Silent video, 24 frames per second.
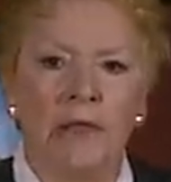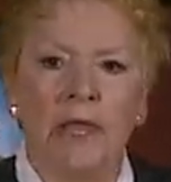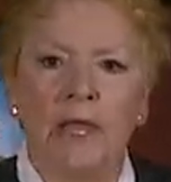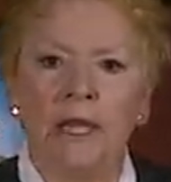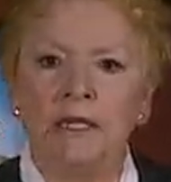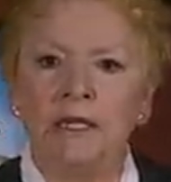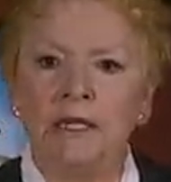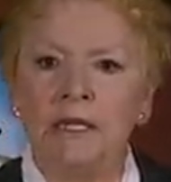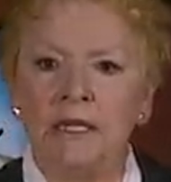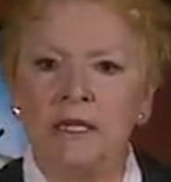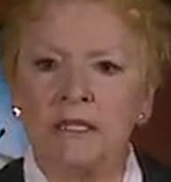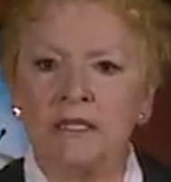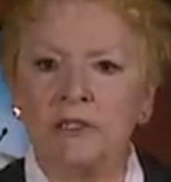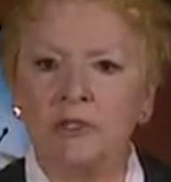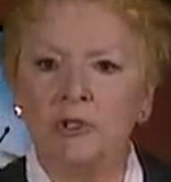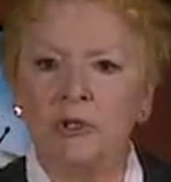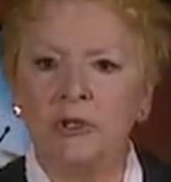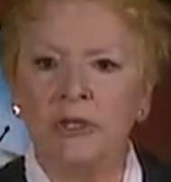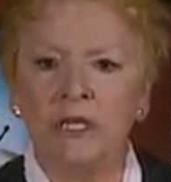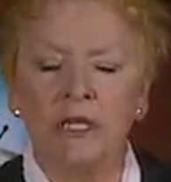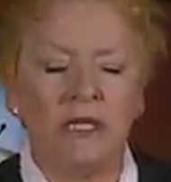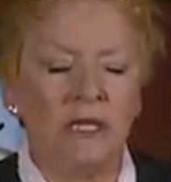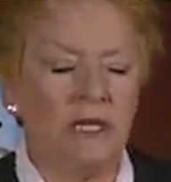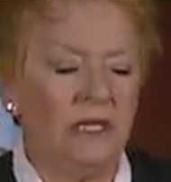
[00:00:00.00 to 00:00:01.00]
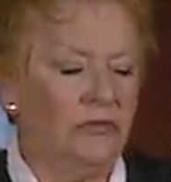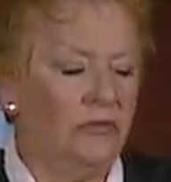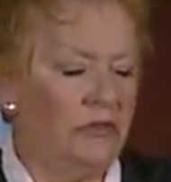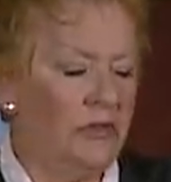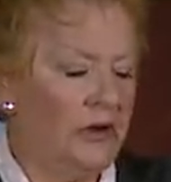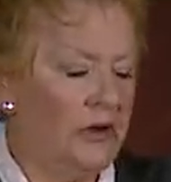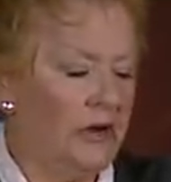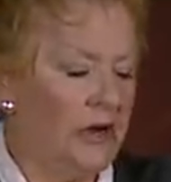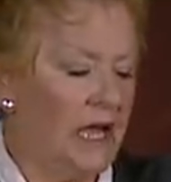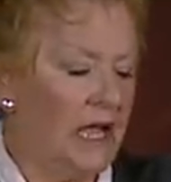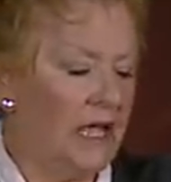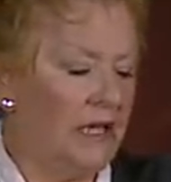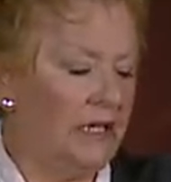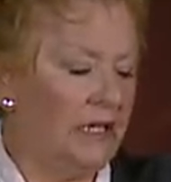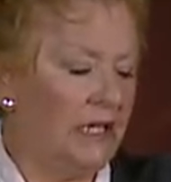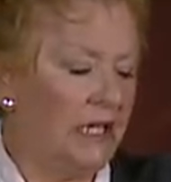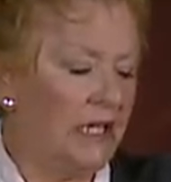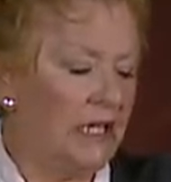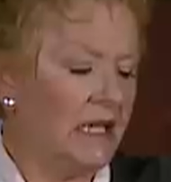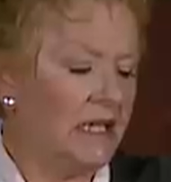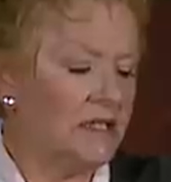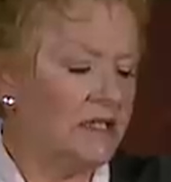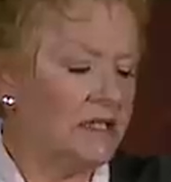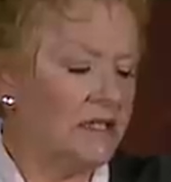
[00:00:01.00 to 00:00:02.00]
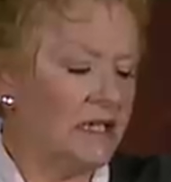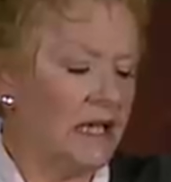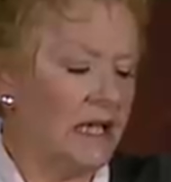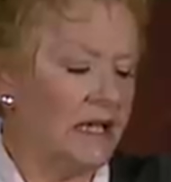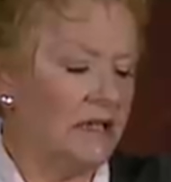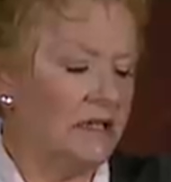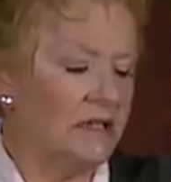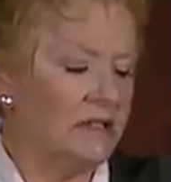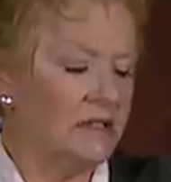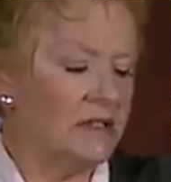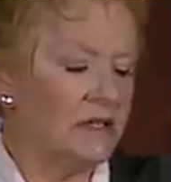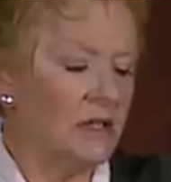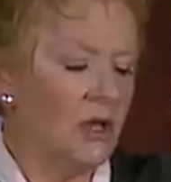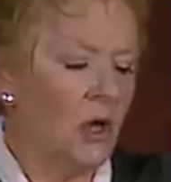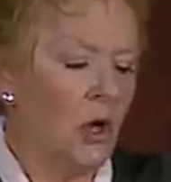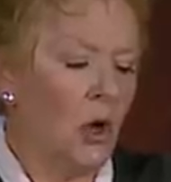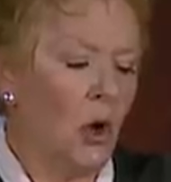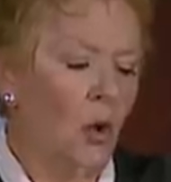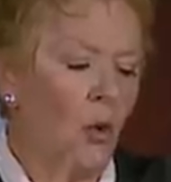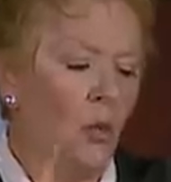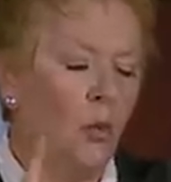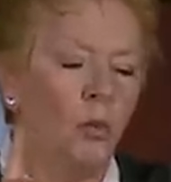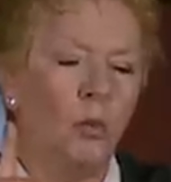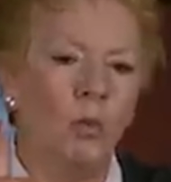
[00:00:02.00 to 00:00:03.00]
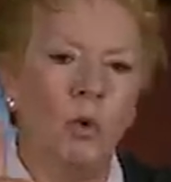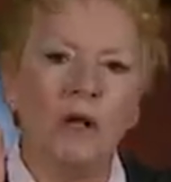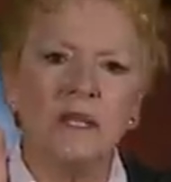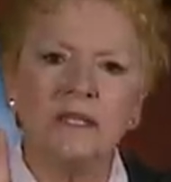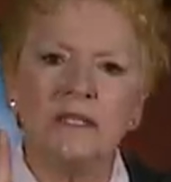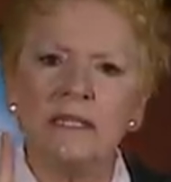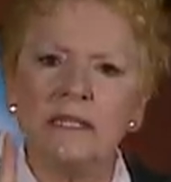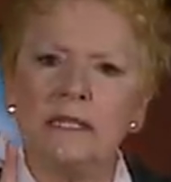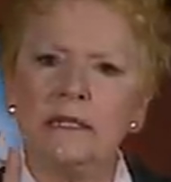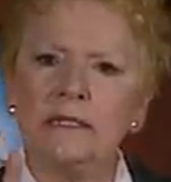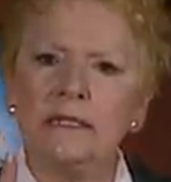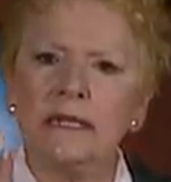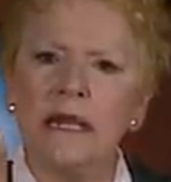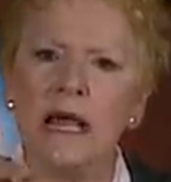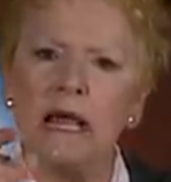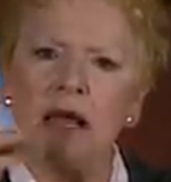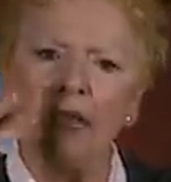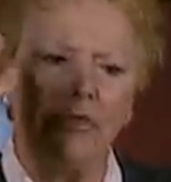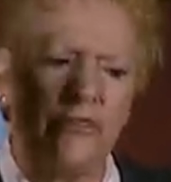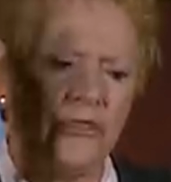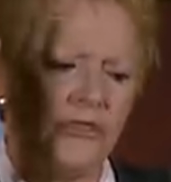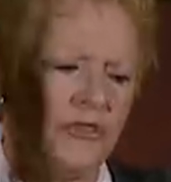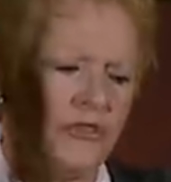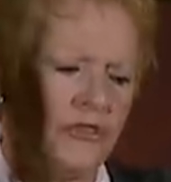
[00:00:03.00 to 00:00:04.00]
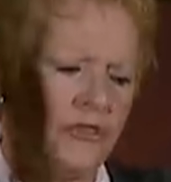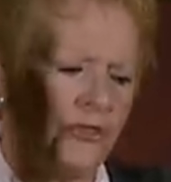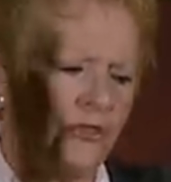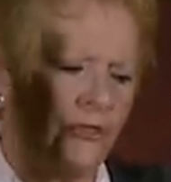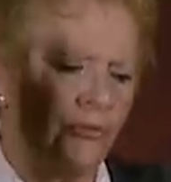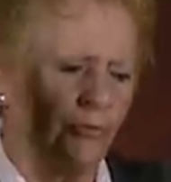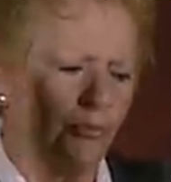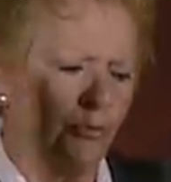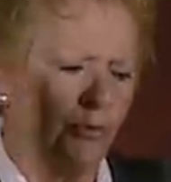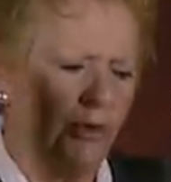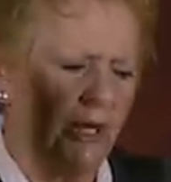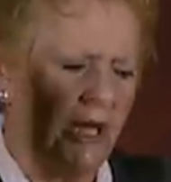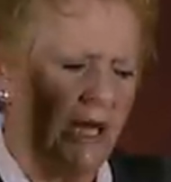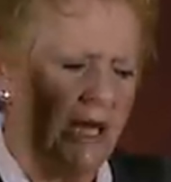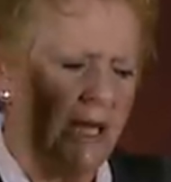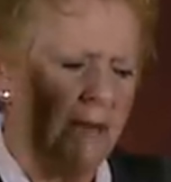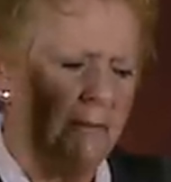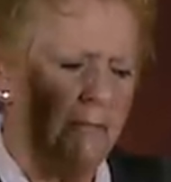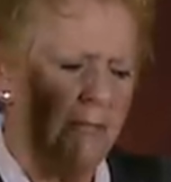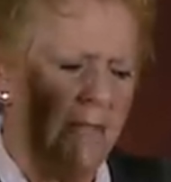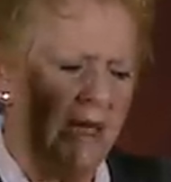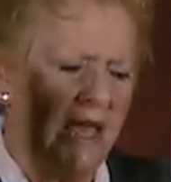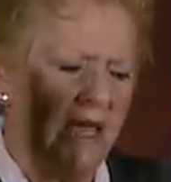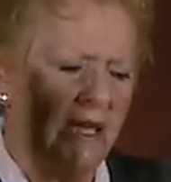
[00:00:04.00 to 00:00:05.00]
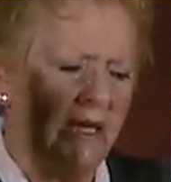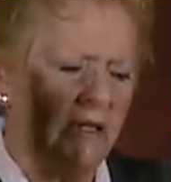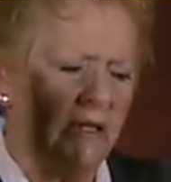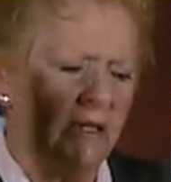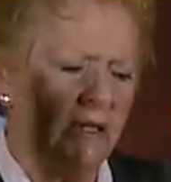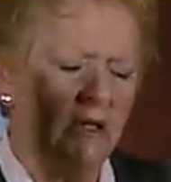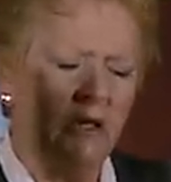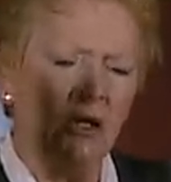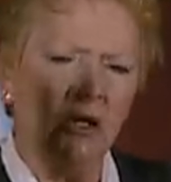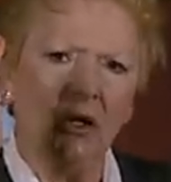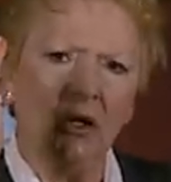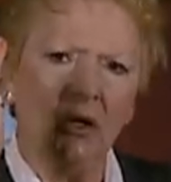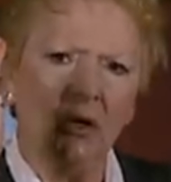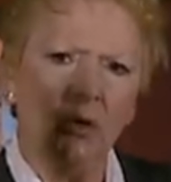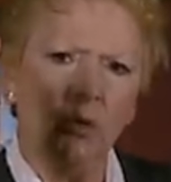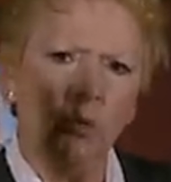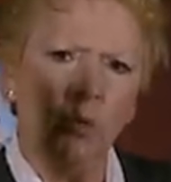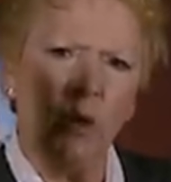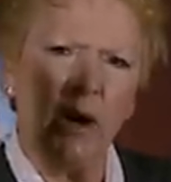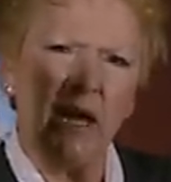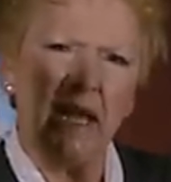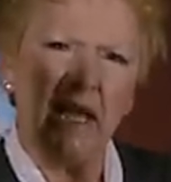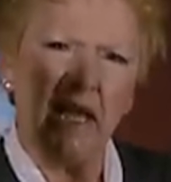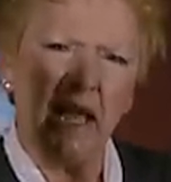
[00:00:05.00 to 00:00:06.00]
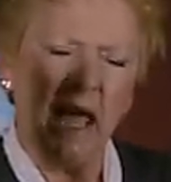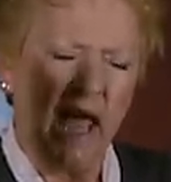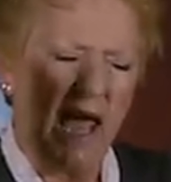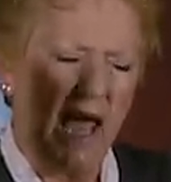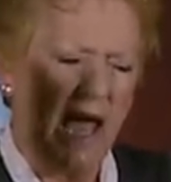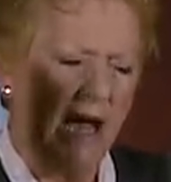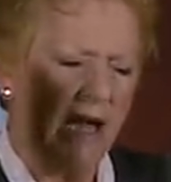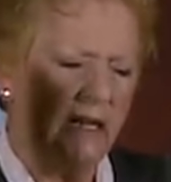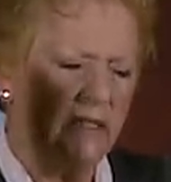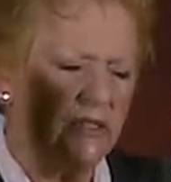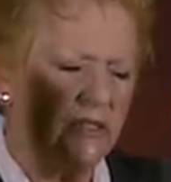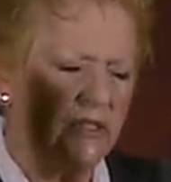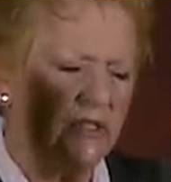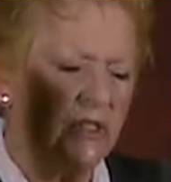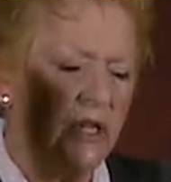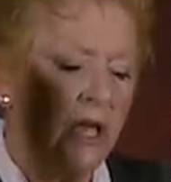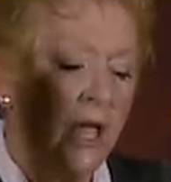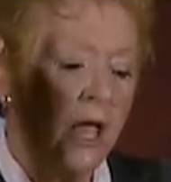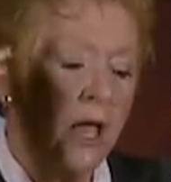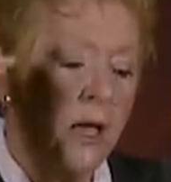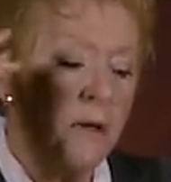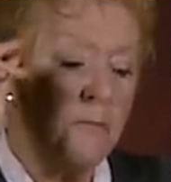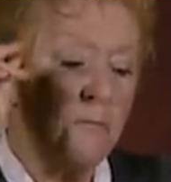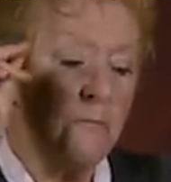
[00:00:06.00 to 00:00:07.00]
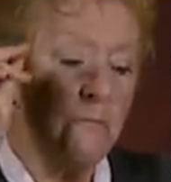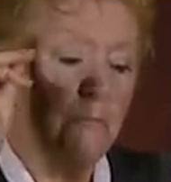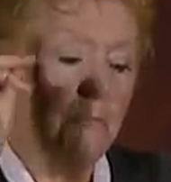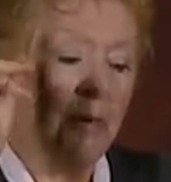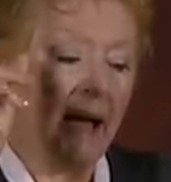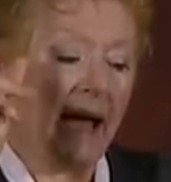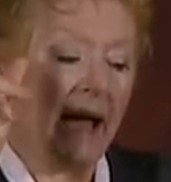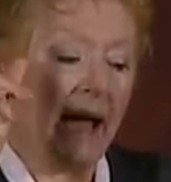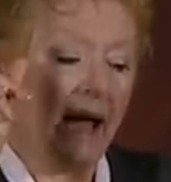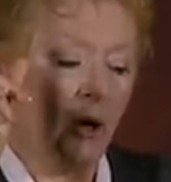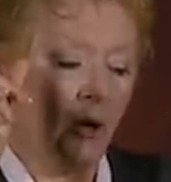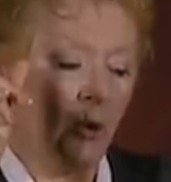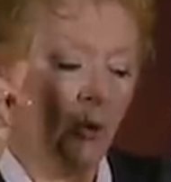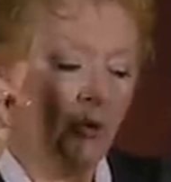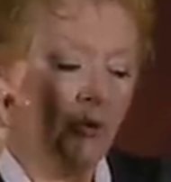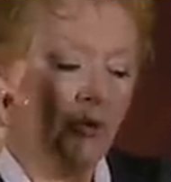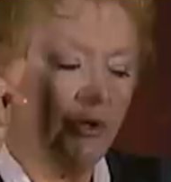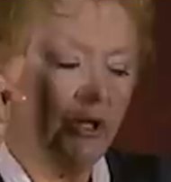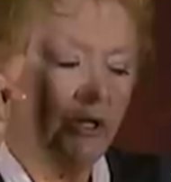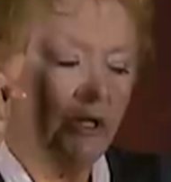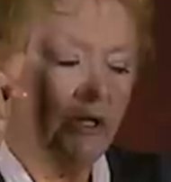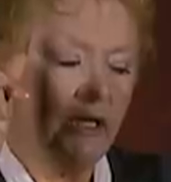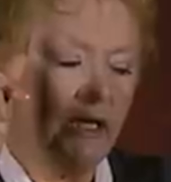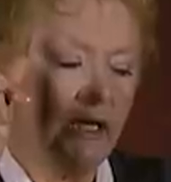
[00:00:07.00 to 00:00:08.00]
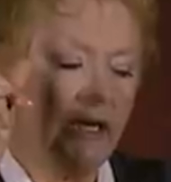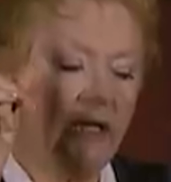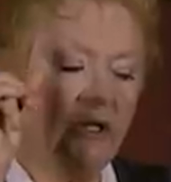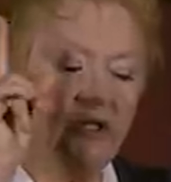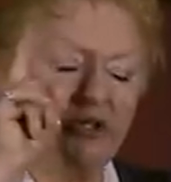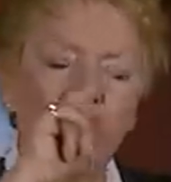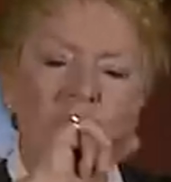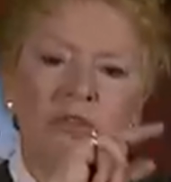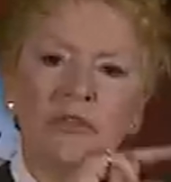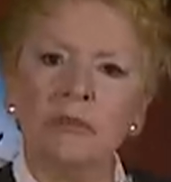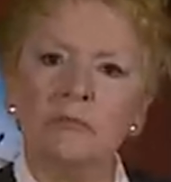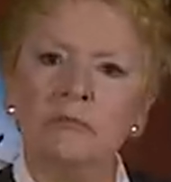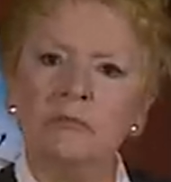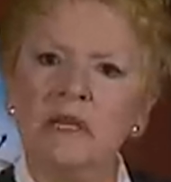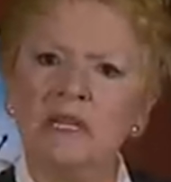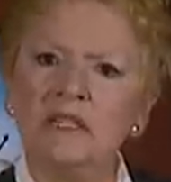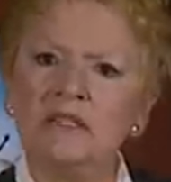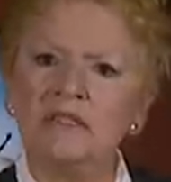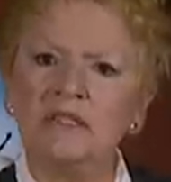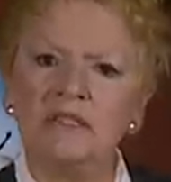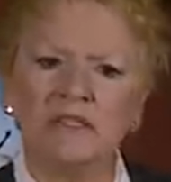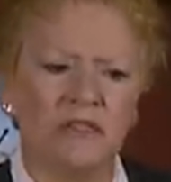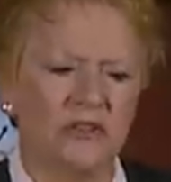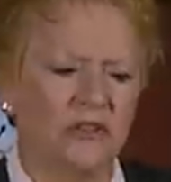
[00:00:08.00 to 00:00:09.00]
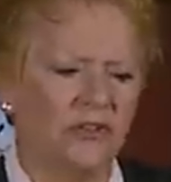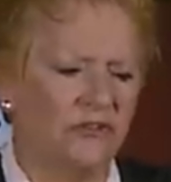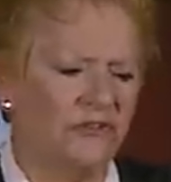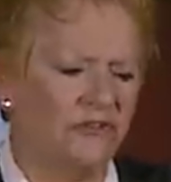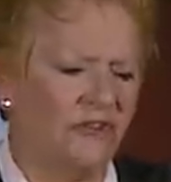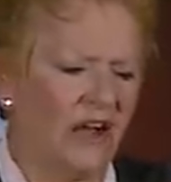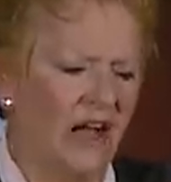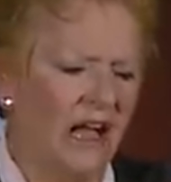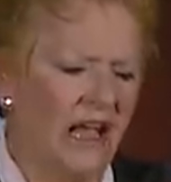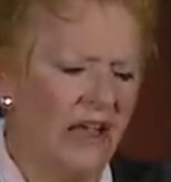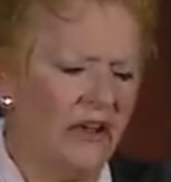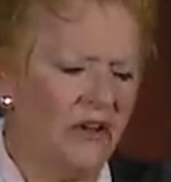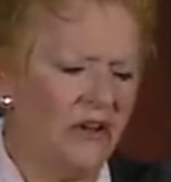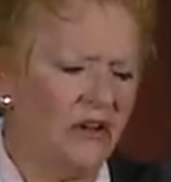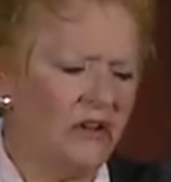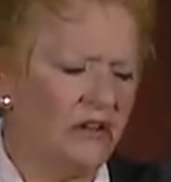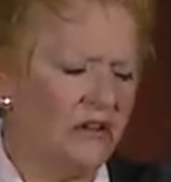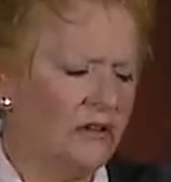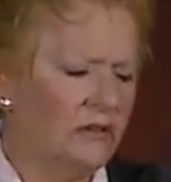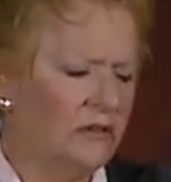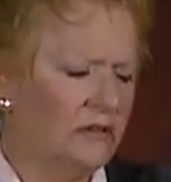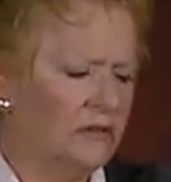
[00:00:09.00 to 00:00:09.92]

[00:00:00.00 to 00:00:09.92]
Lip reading: And he's looking in there and he says, "Was it not three men we cast bound into the midst of the fire?"